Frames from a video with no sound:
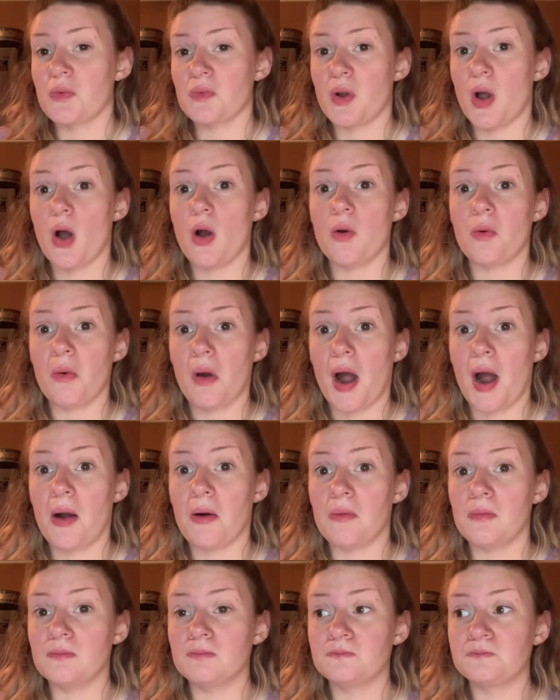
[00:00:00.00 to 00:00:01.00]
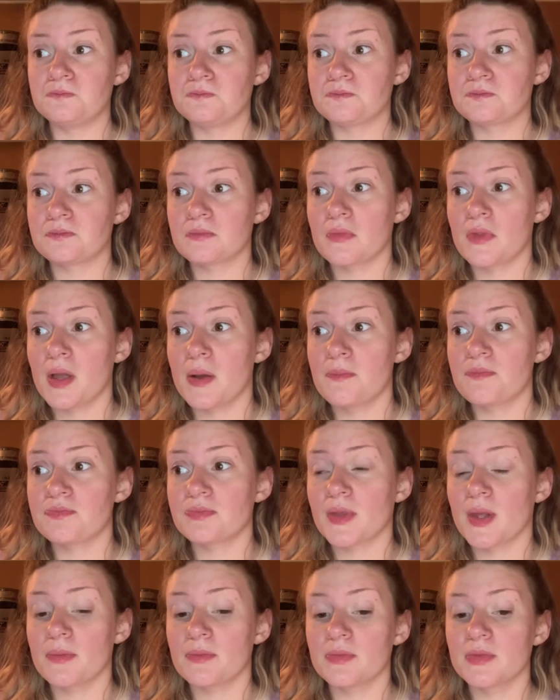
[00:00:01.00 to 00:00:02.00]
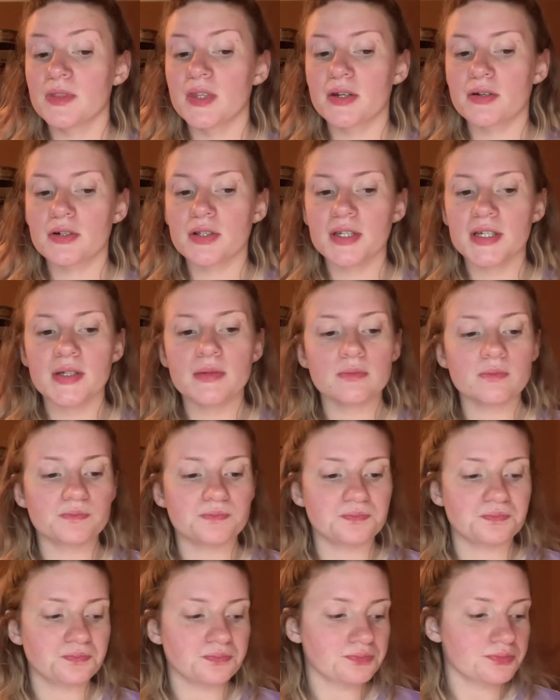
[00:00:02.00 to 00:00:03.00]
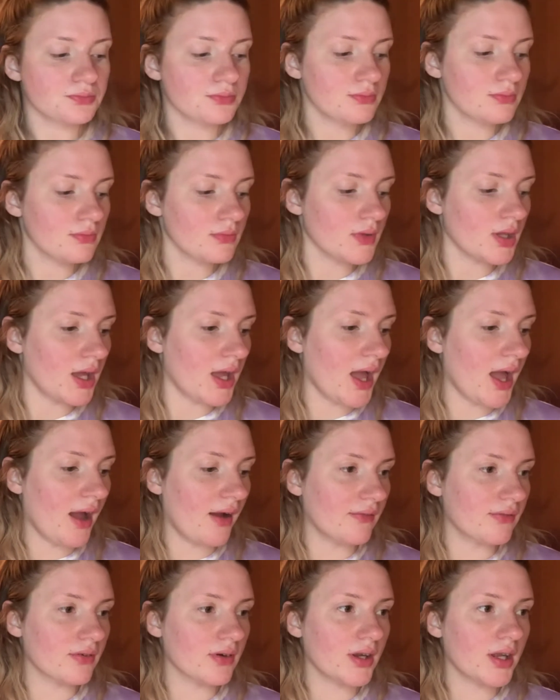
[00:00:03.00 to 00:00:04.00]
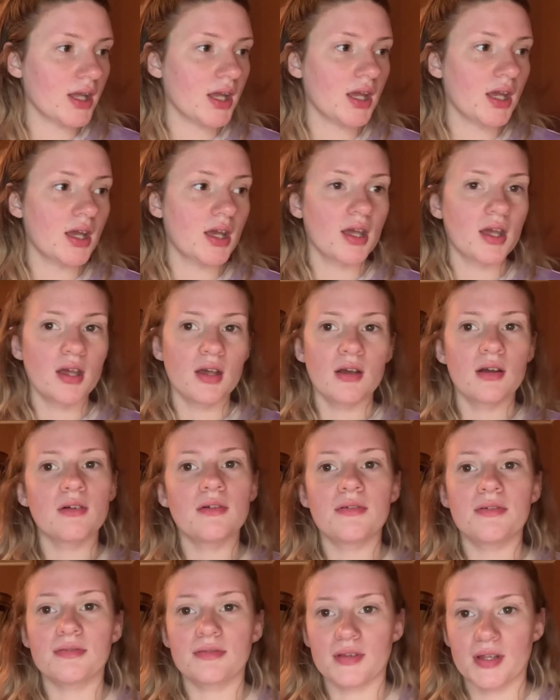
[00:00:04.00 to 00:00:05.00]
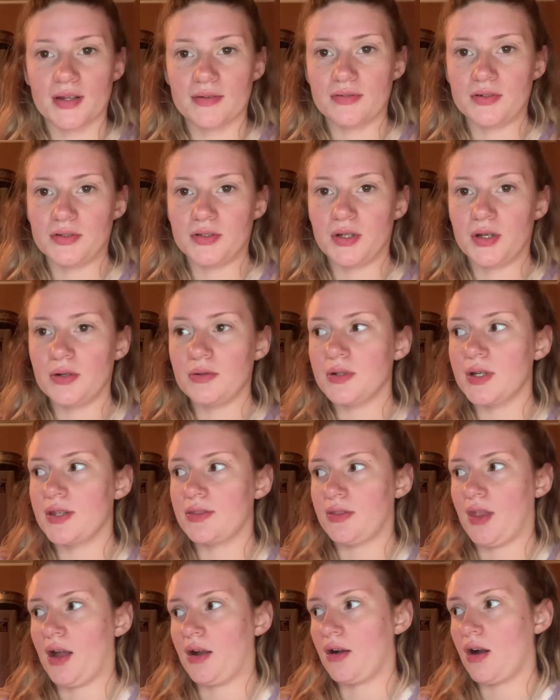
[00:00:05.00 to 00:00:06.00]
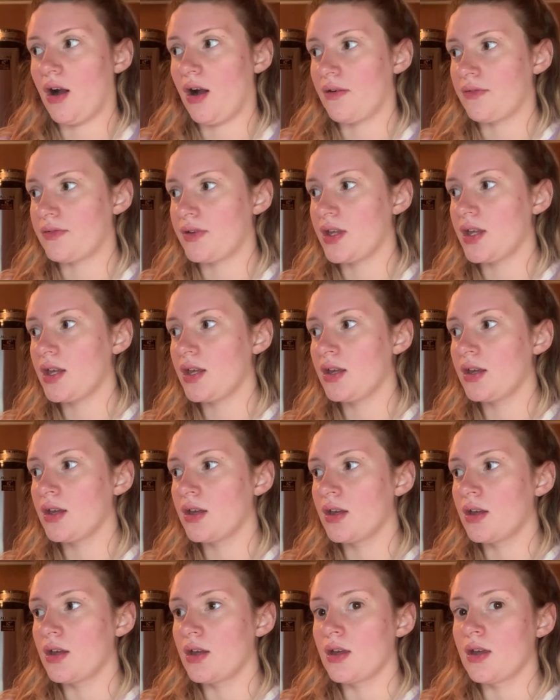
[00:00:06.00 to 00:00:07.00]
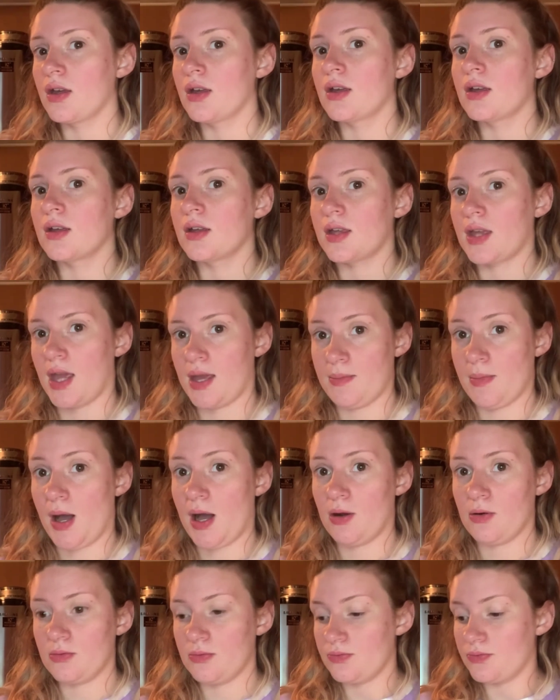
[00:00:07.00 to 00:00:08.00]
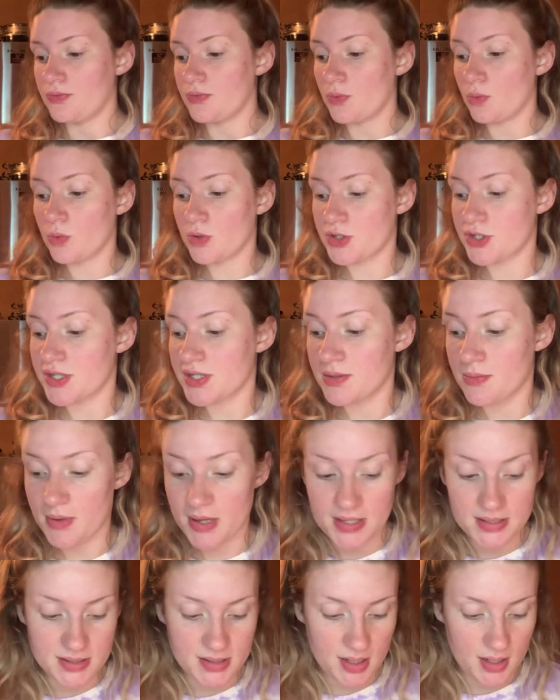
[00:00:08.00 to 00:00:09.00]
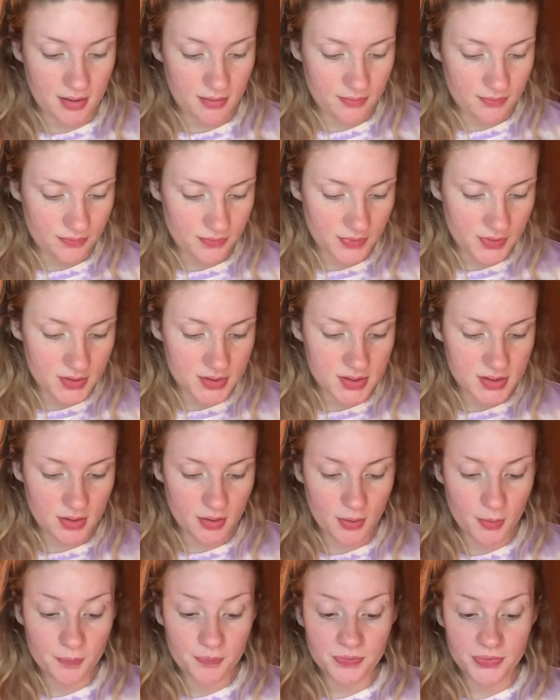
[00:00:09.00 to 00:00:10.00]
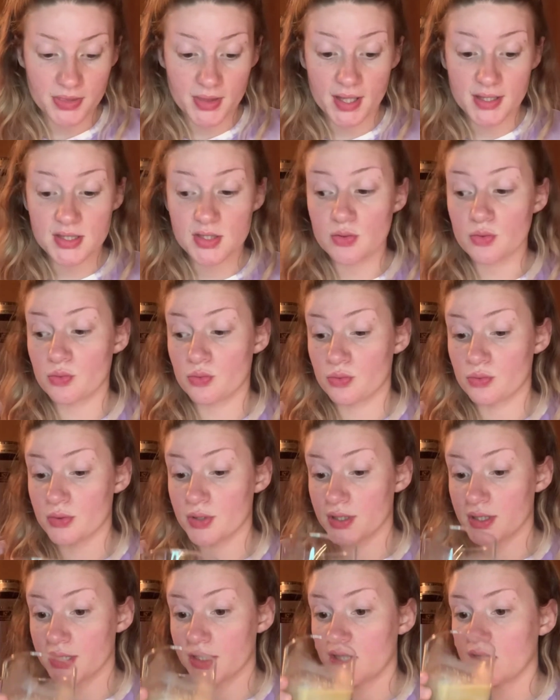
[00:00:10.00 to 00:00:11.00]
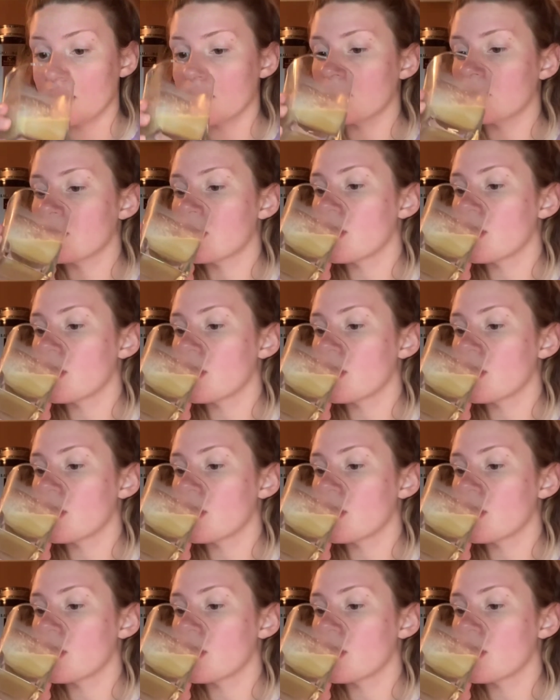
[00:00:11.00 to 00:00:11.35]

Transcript: Oh wow. Literally every flavor note in that coffee came out, which is amazing. So that's really good.